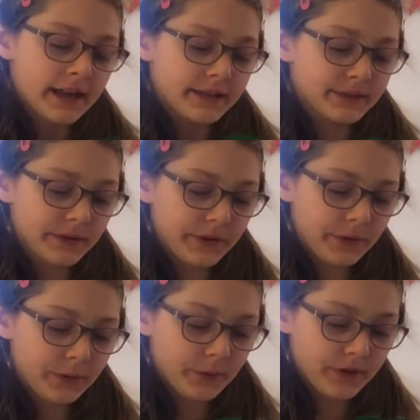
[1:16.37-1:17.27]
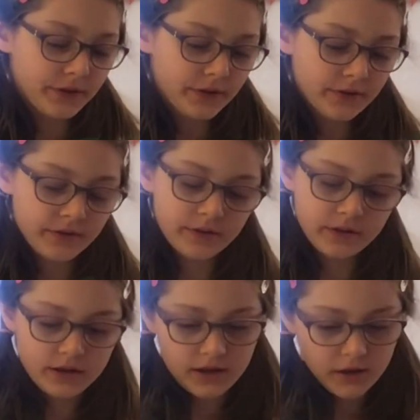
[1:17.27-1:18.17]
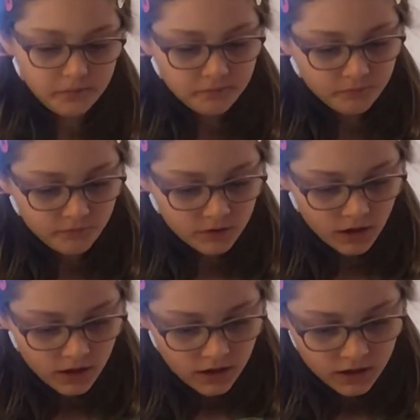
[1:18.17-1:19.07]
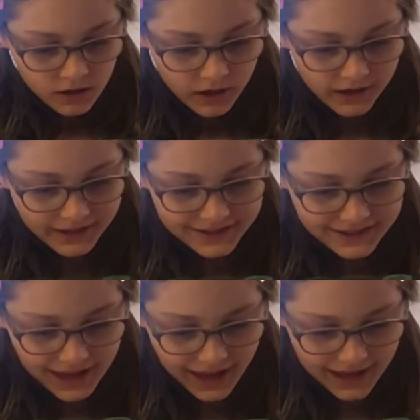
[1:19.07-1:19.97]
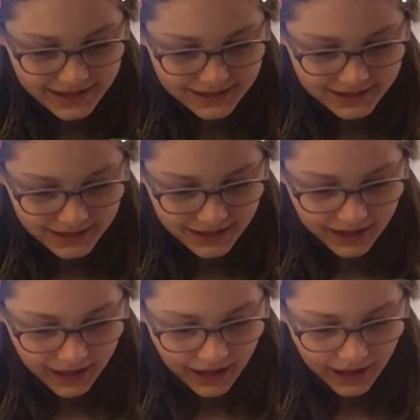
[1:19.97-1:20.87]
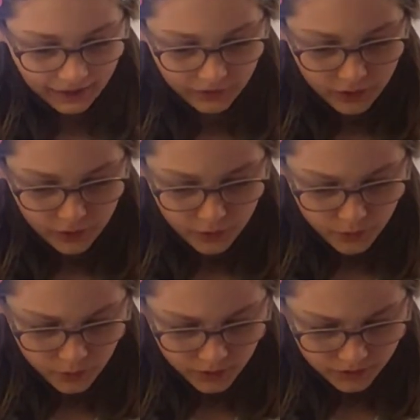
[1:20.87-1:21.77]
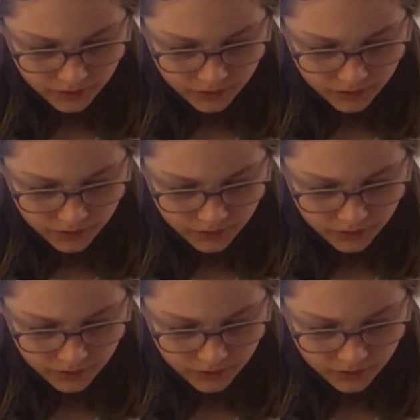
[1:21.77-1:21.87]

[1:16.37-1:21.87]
So and it has aloe,